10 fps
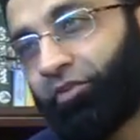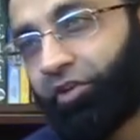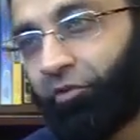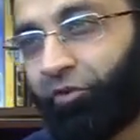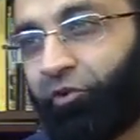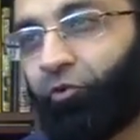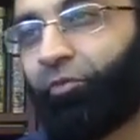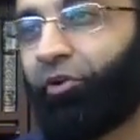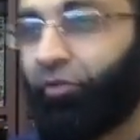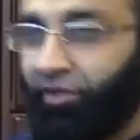have to sit in one
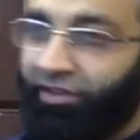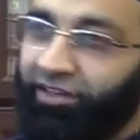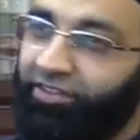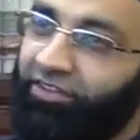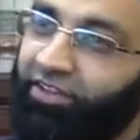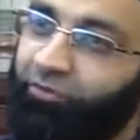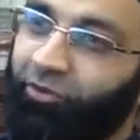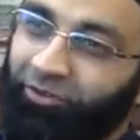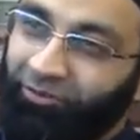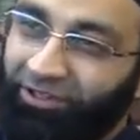room and okay, let's discuss
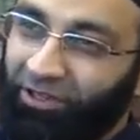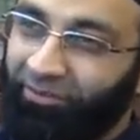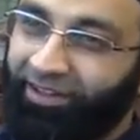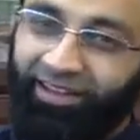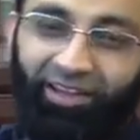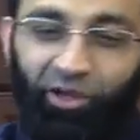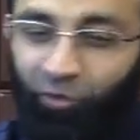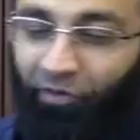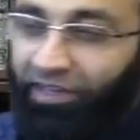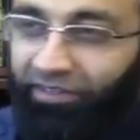what's on the table.
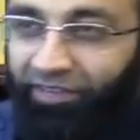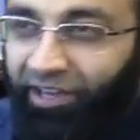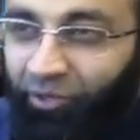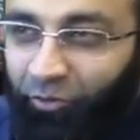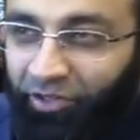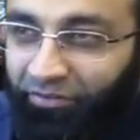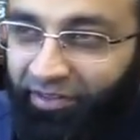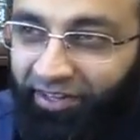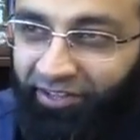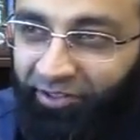Why we can do this
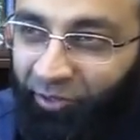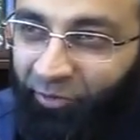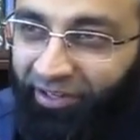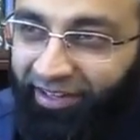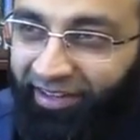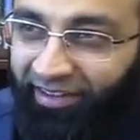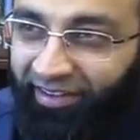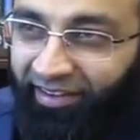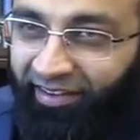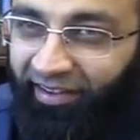when things are good?
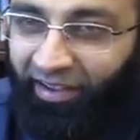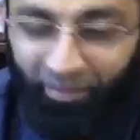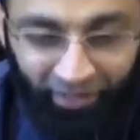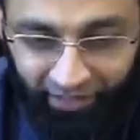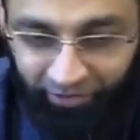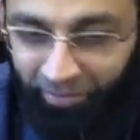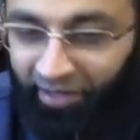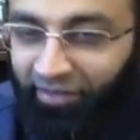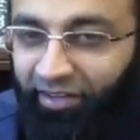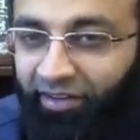May Allah
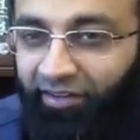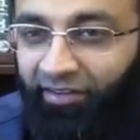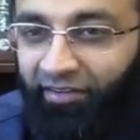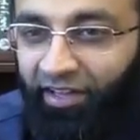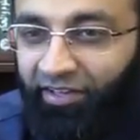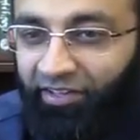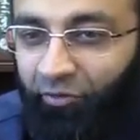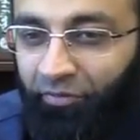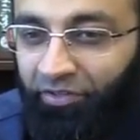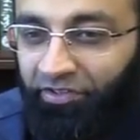subhanahu wa ta'ala take us
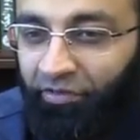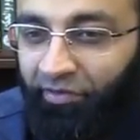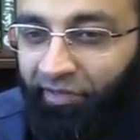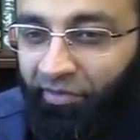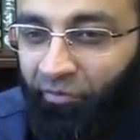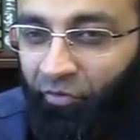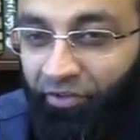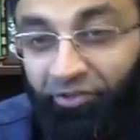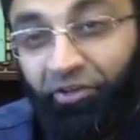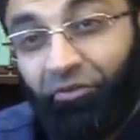out of this survival
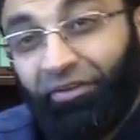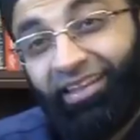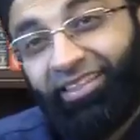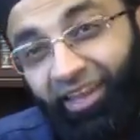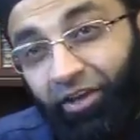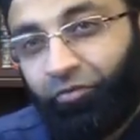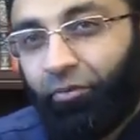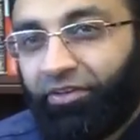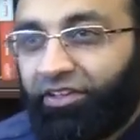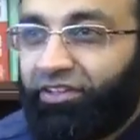mode so we can think
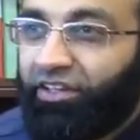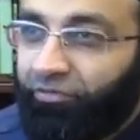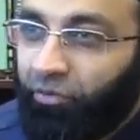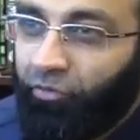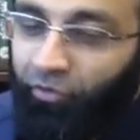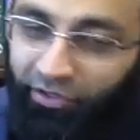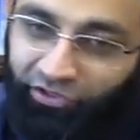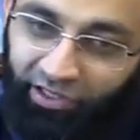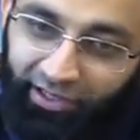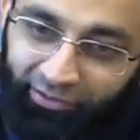from a successful mode,
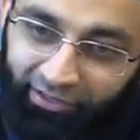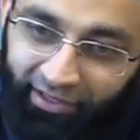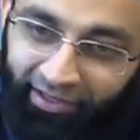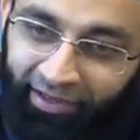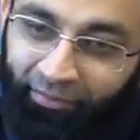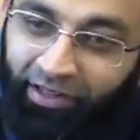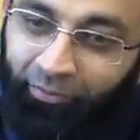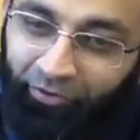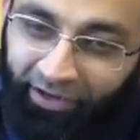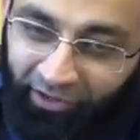inshallah ta'ala. May
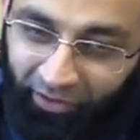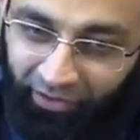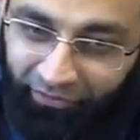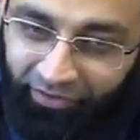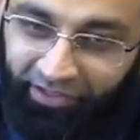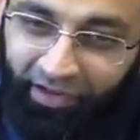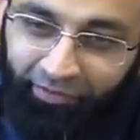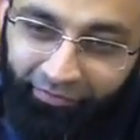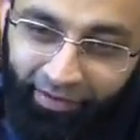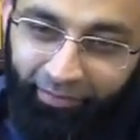Allah protect all of us,
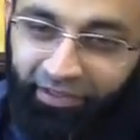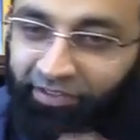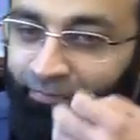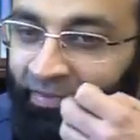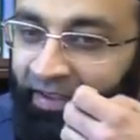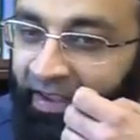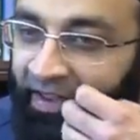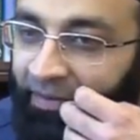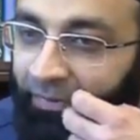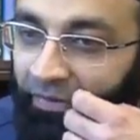our families,
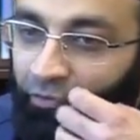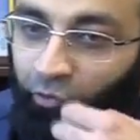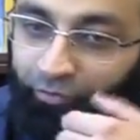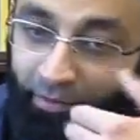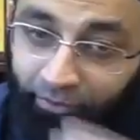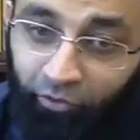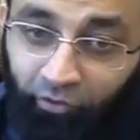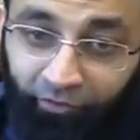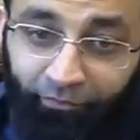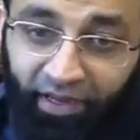and those people
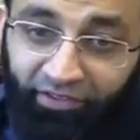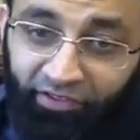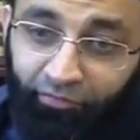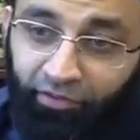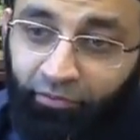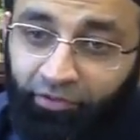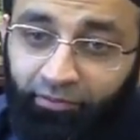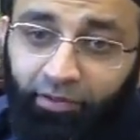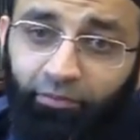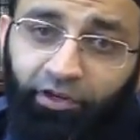who have passed away in
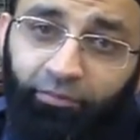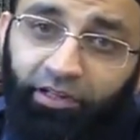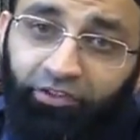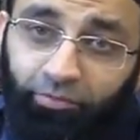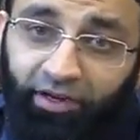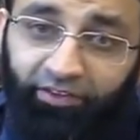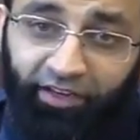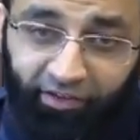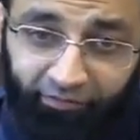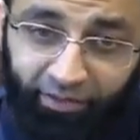Muslim community. May Allah subhanahu wa
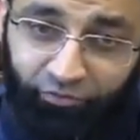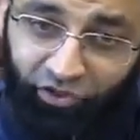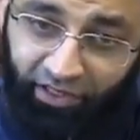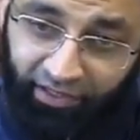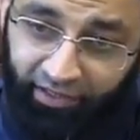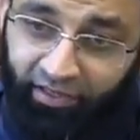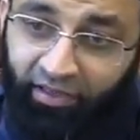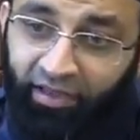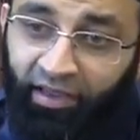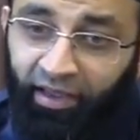ta'ala give them shahada,
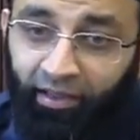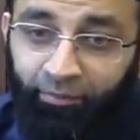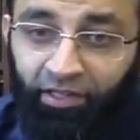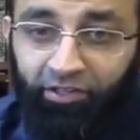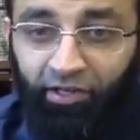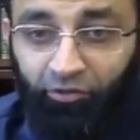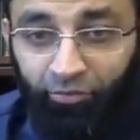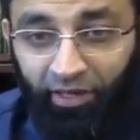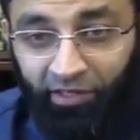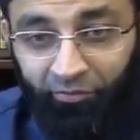and may Allah
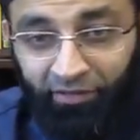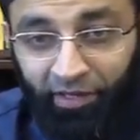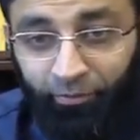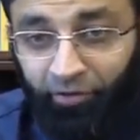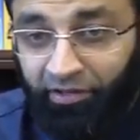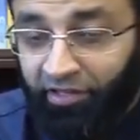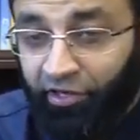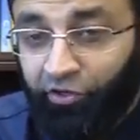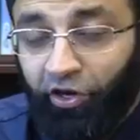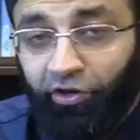subhanahu wa ta'ala protect the
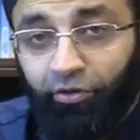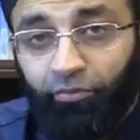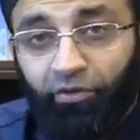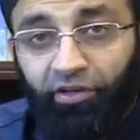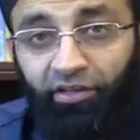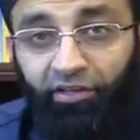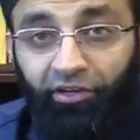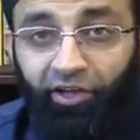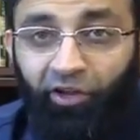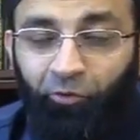entire community and the
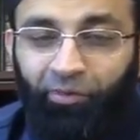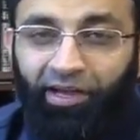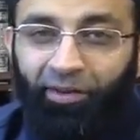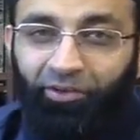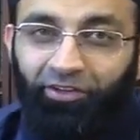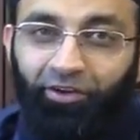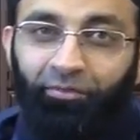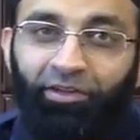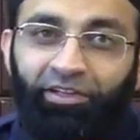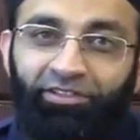entire ummah. Ameen ya
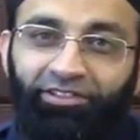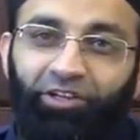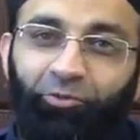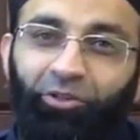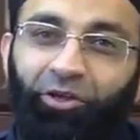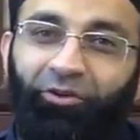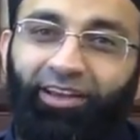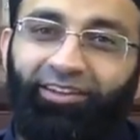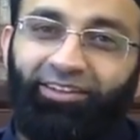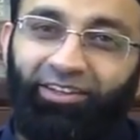Rabb. Jazakumullahu
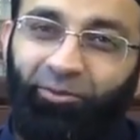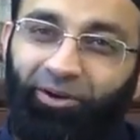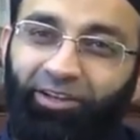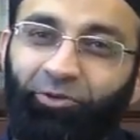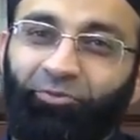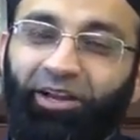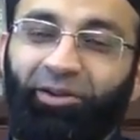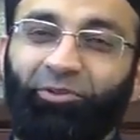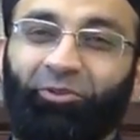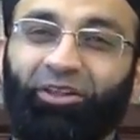khairan. Assalamu alaikum wa
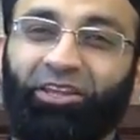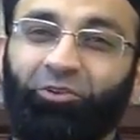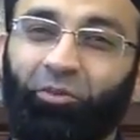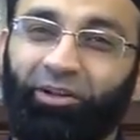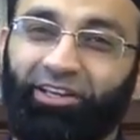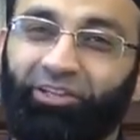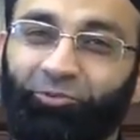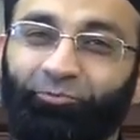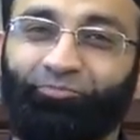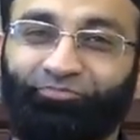rahmatullahi wa barakatuh.